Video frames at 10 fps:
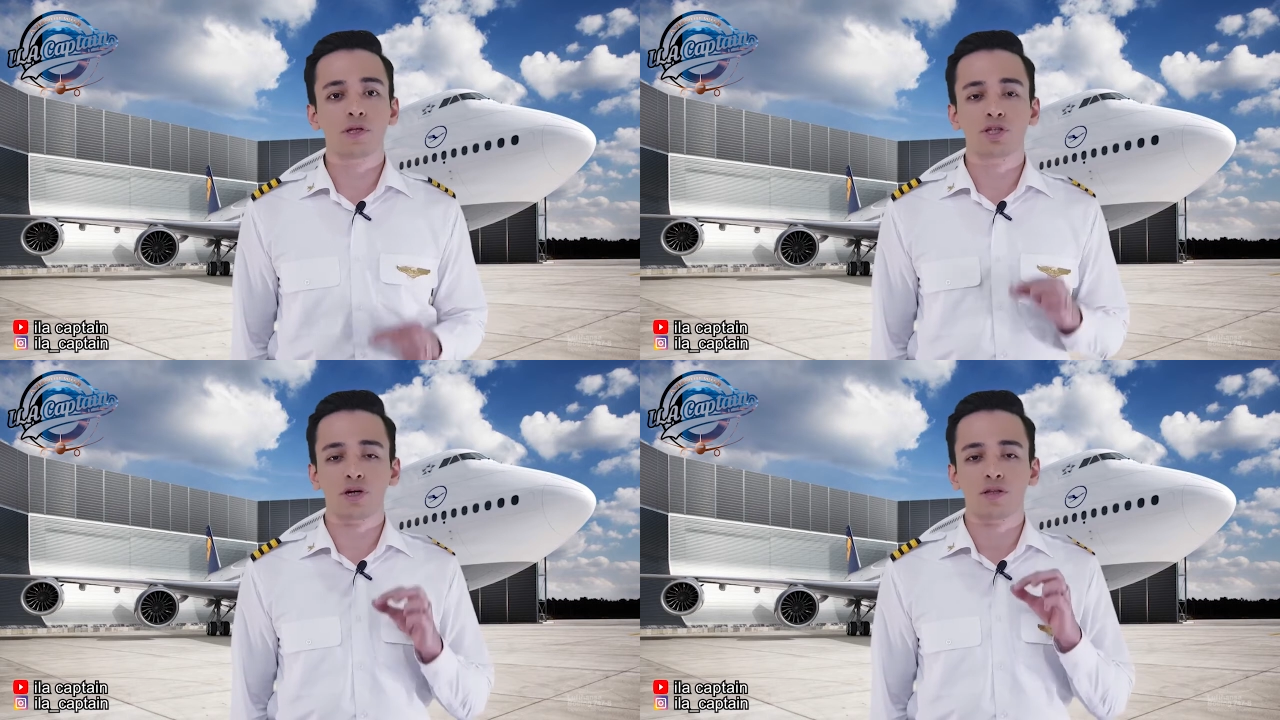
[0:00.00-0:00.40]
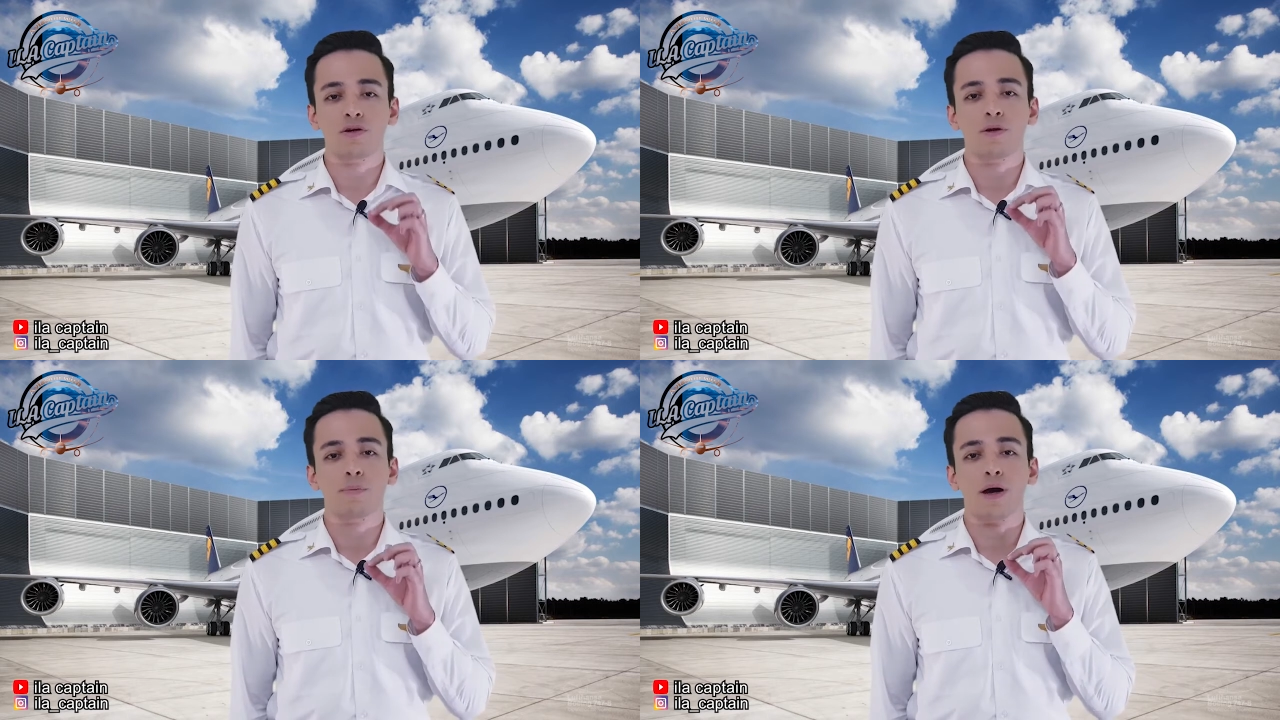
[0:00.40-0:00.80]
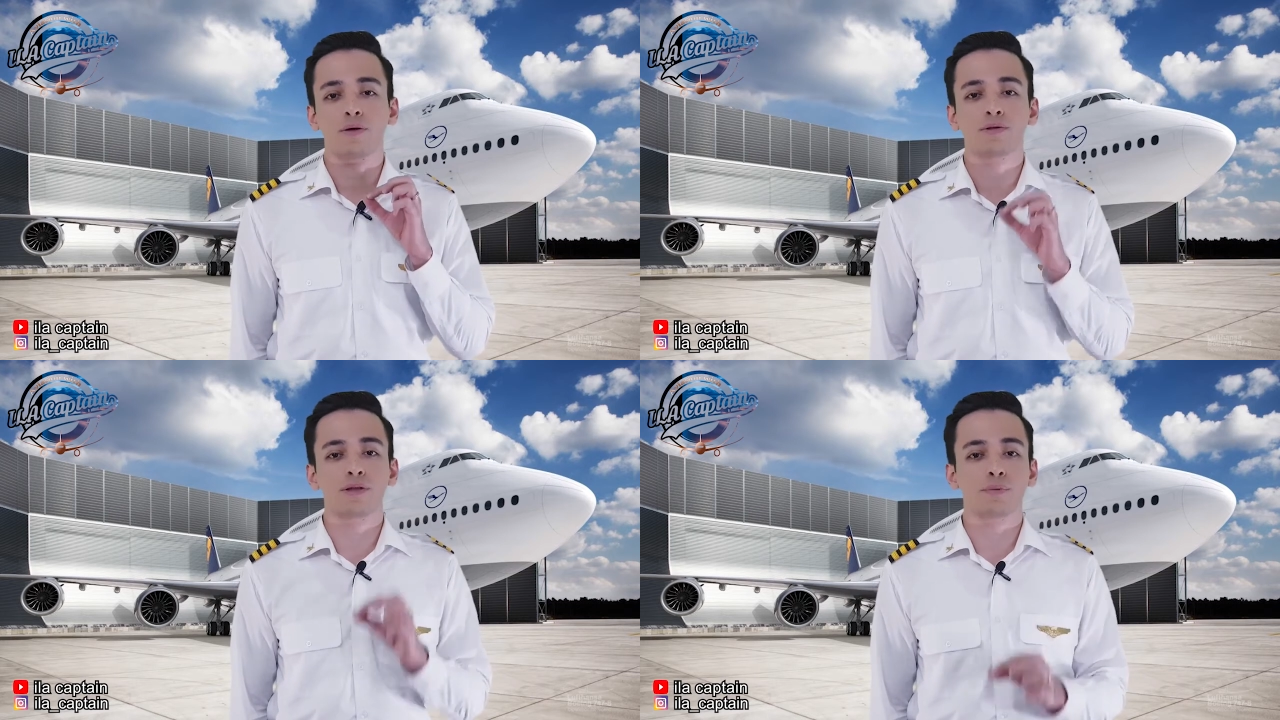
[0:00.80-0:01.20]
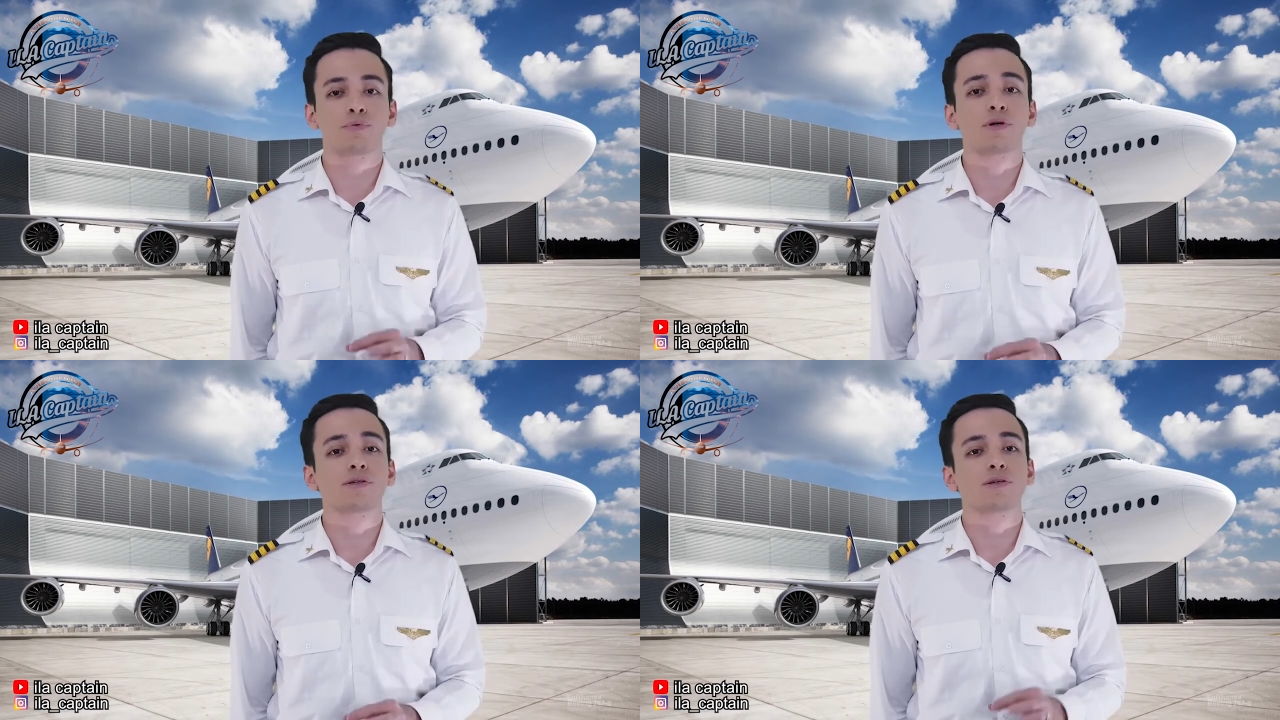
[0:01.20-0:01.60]
each other about the
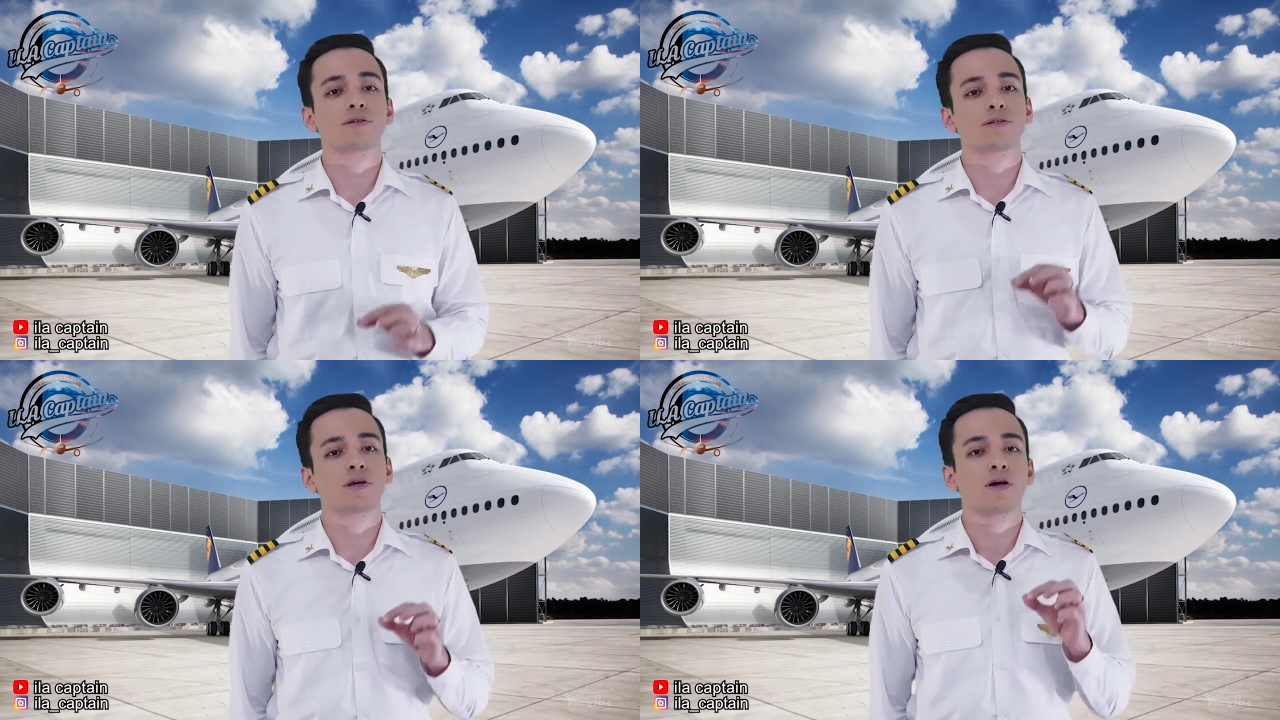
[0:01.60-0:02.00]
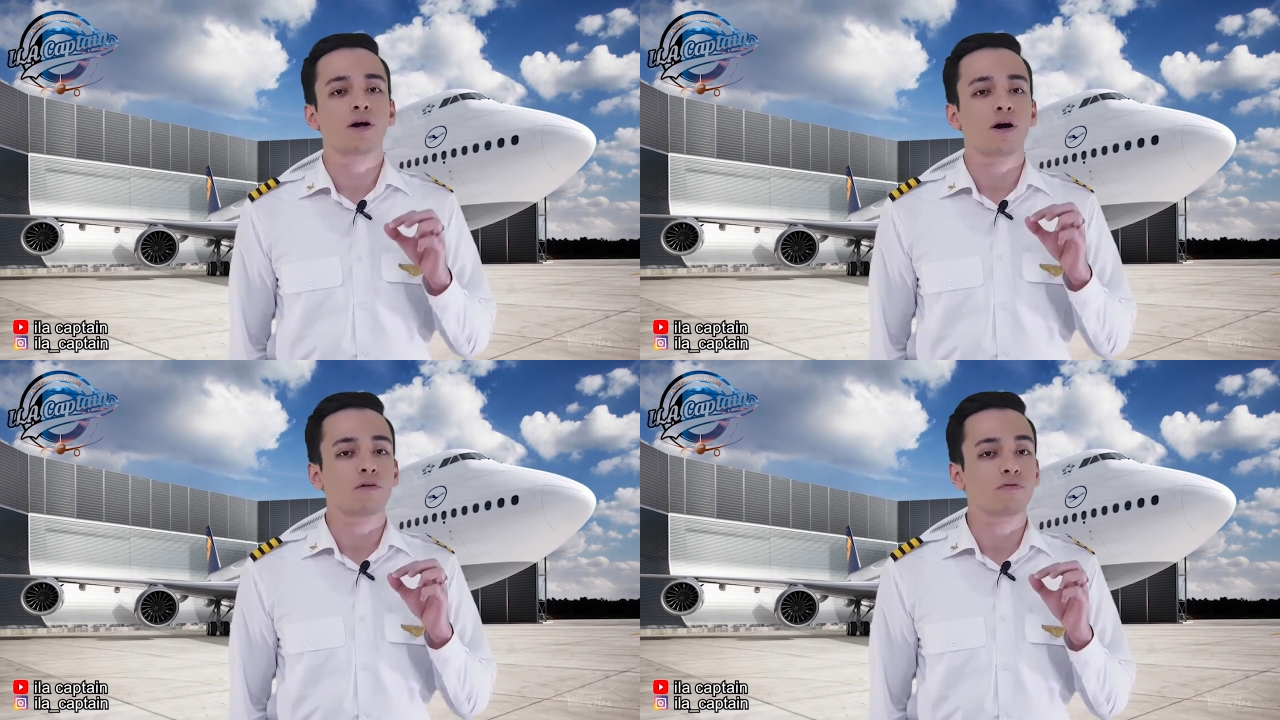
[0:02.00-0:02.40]
presence of